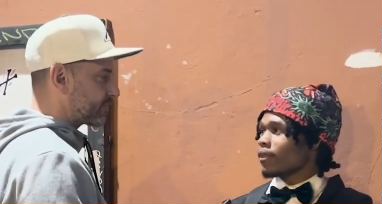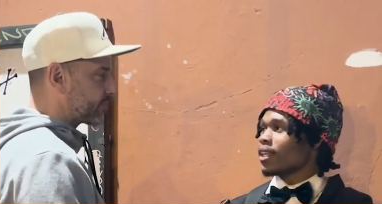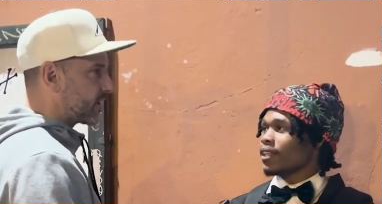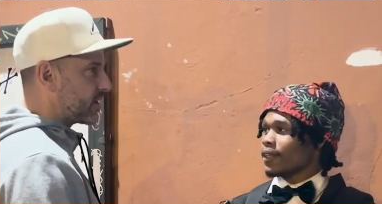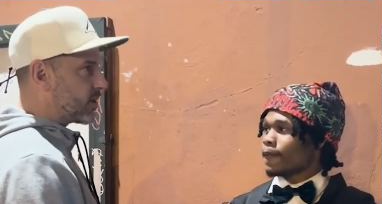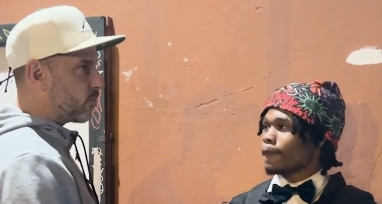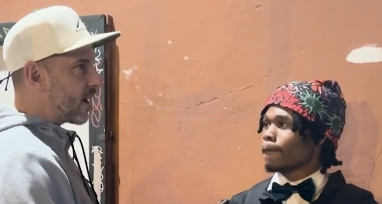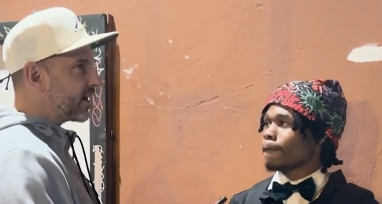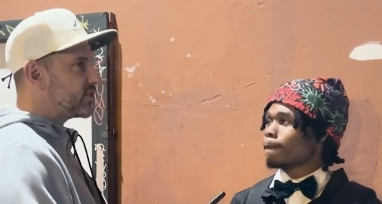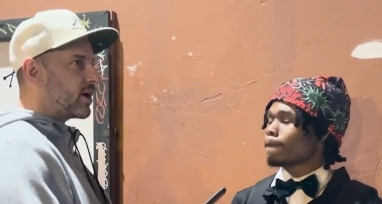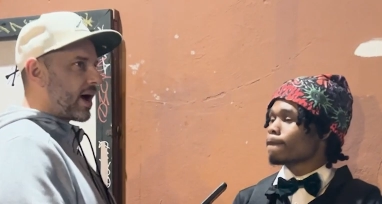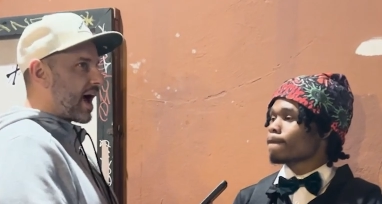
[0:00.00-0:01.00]
Speaker 1: Yeah.
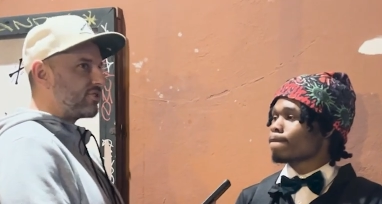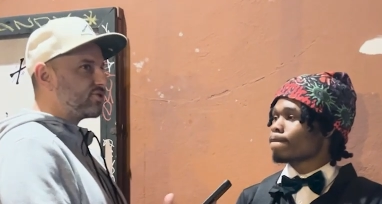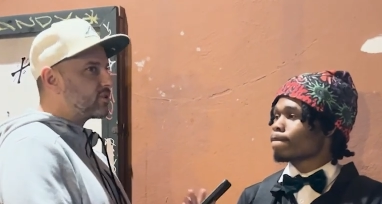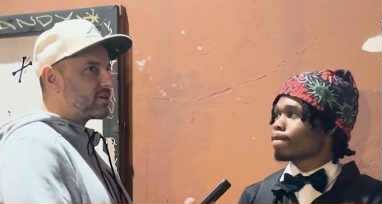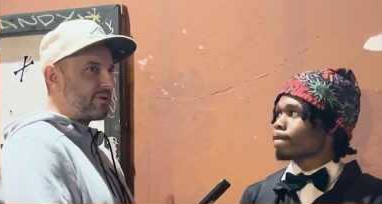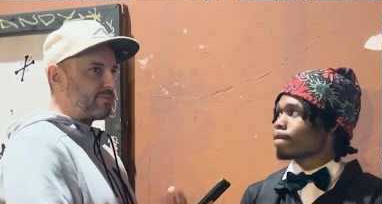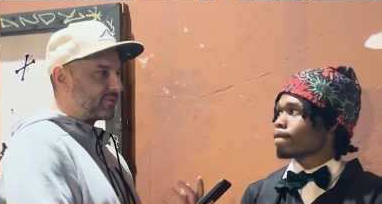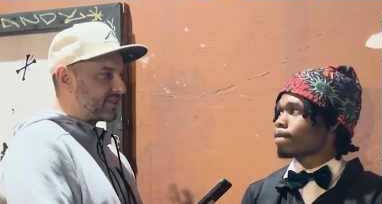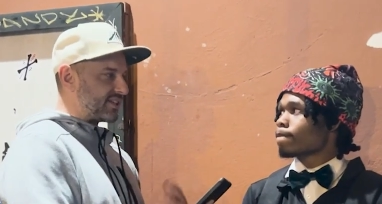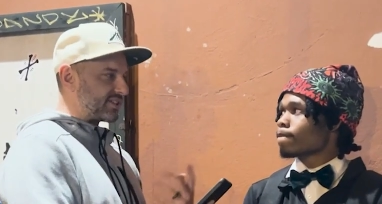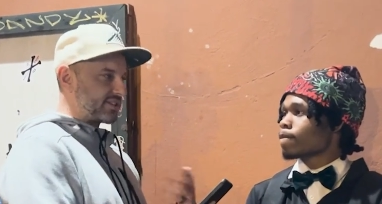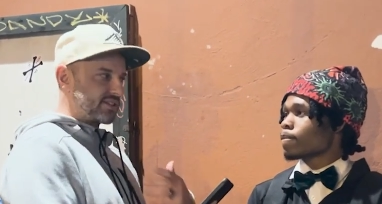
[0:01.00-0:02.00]
How did you come up with
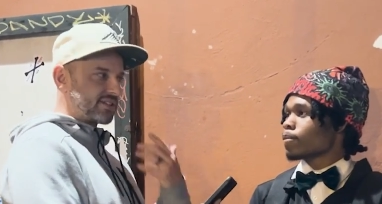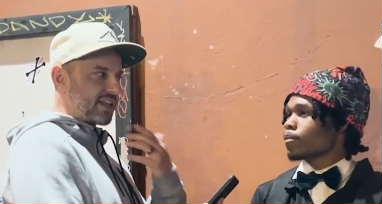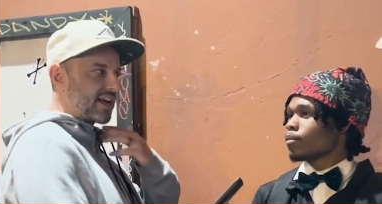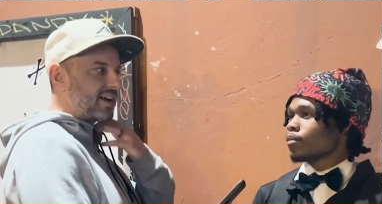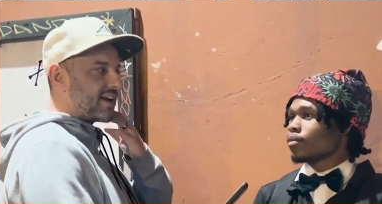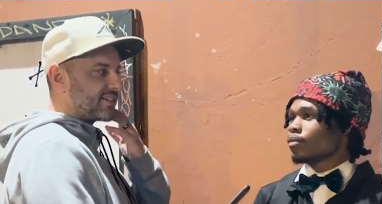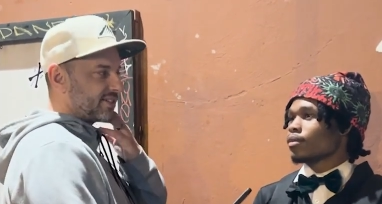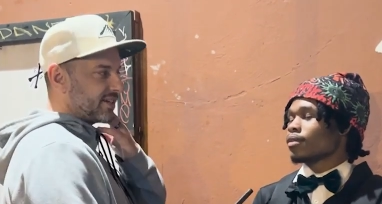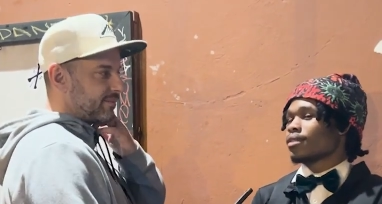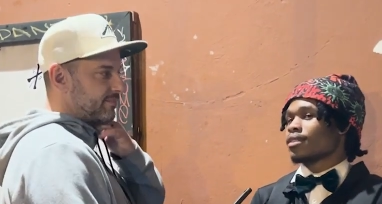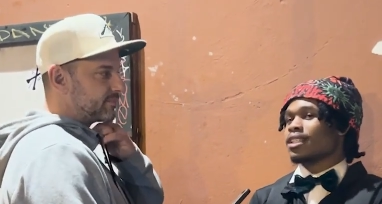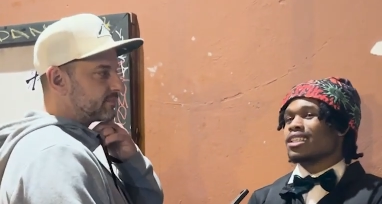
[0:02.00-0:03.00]
this like
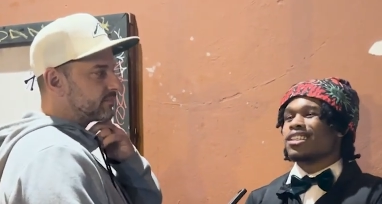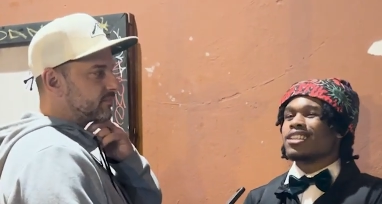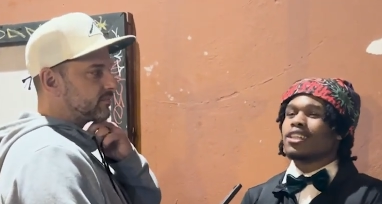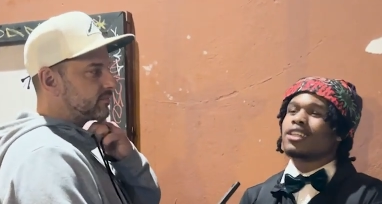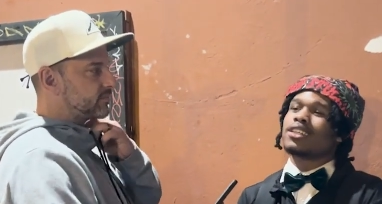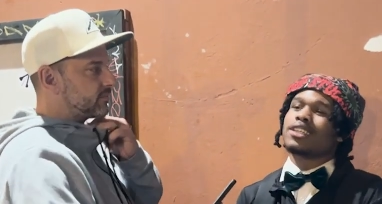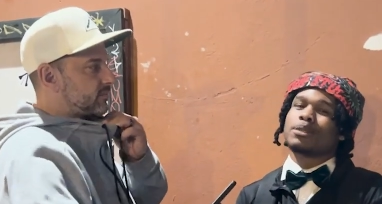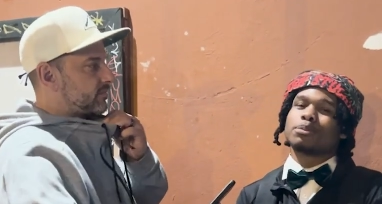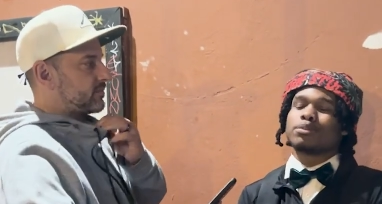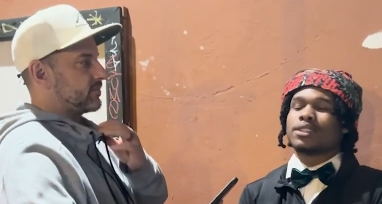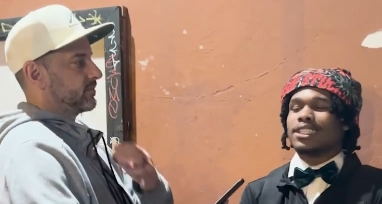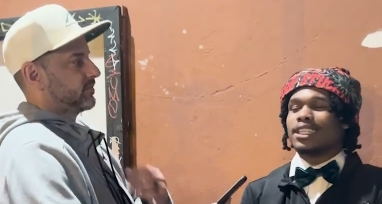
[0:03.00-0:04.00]
concept? I
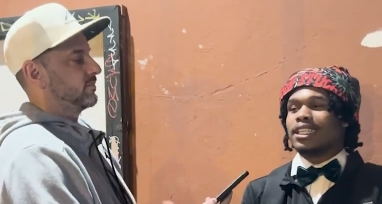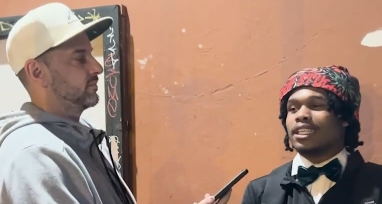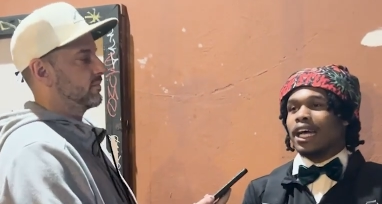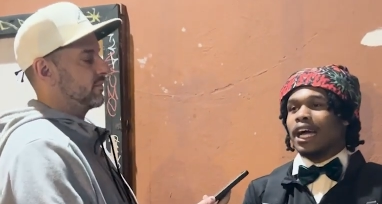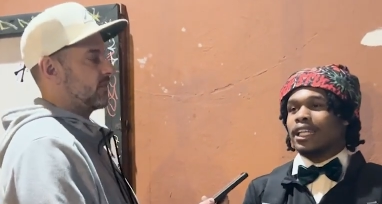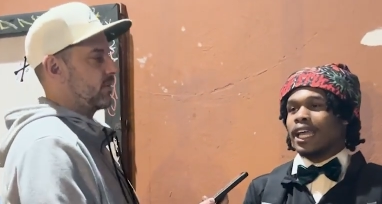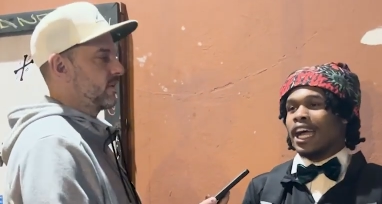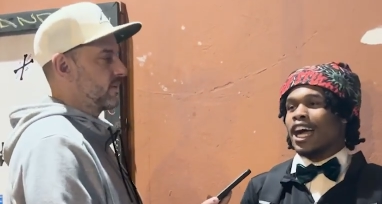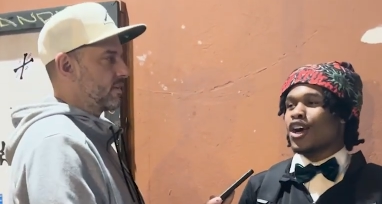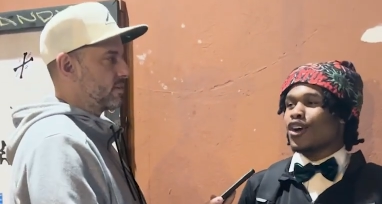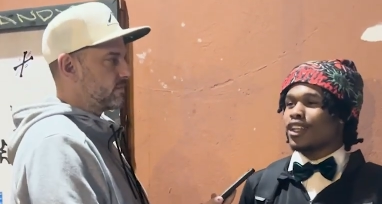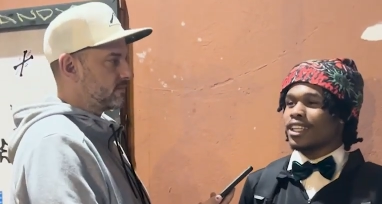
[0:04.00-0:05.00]

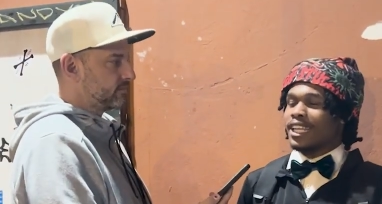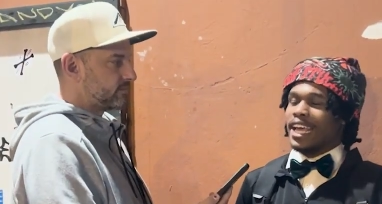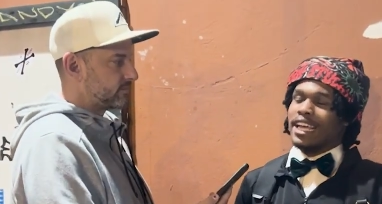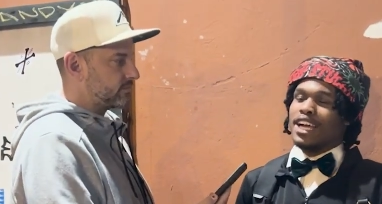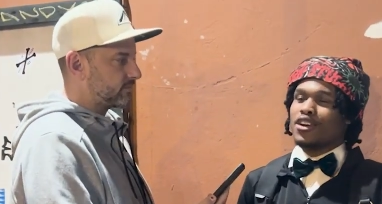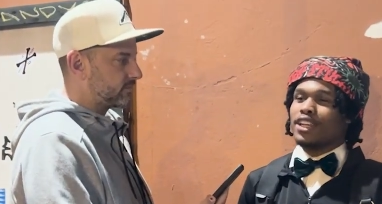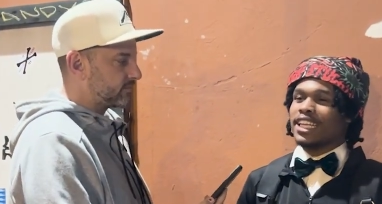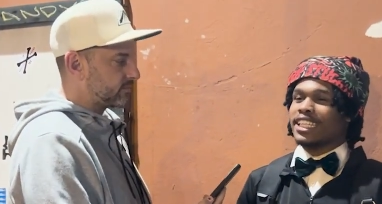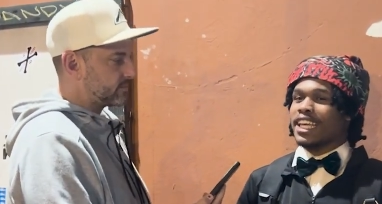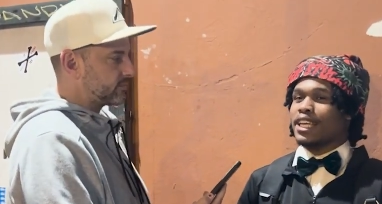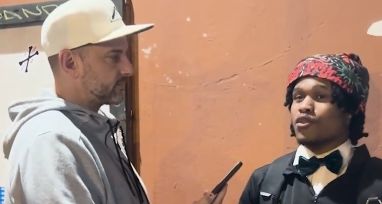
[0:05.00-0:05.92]
don't like to get